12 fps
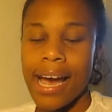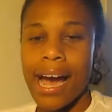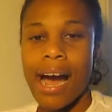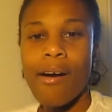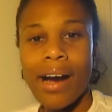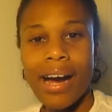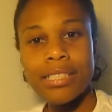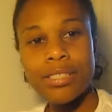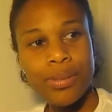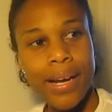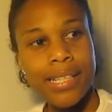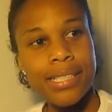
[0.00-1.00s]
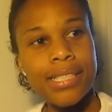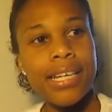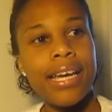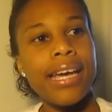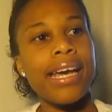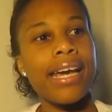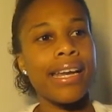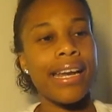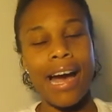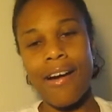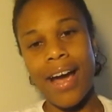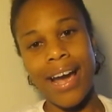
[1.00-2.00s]
how I stretch and
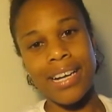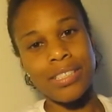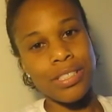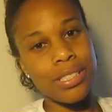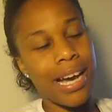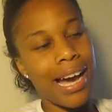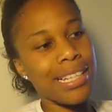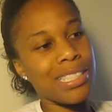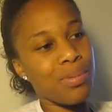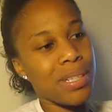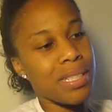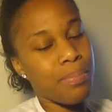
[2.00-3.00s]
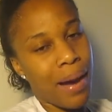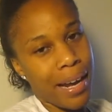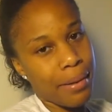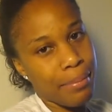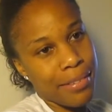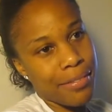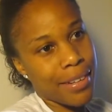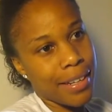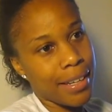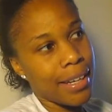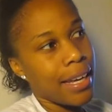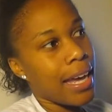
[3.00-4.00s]
how I exercise with Spina
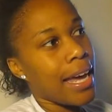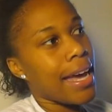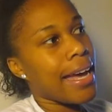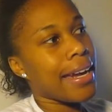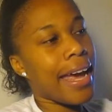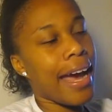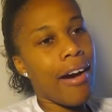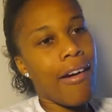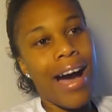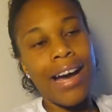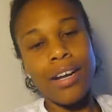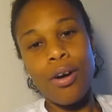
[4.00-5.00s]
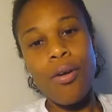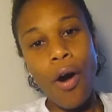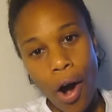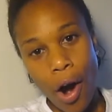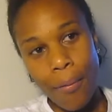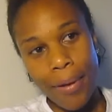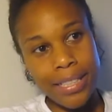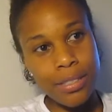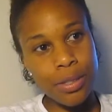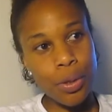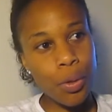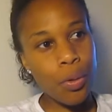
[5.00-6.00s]
Bifida. Now, I don't
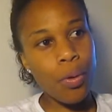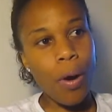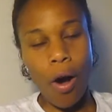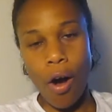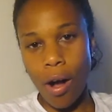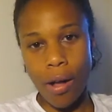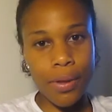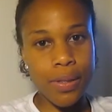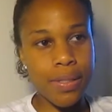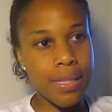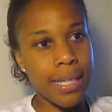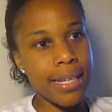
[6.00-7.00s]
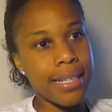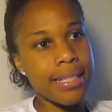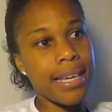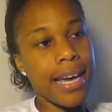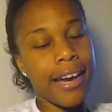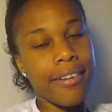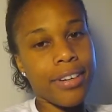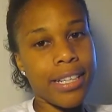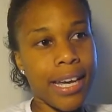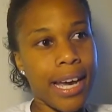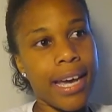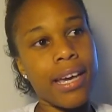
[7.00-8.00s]
always do all those things every
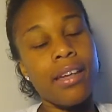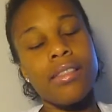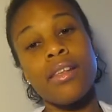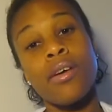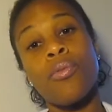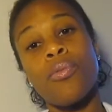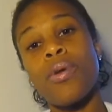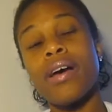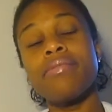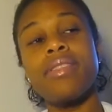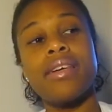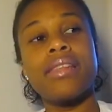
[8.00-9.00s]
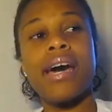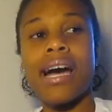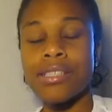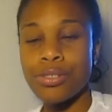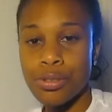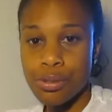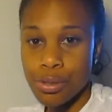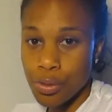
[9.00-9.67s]
day. The one thing that I do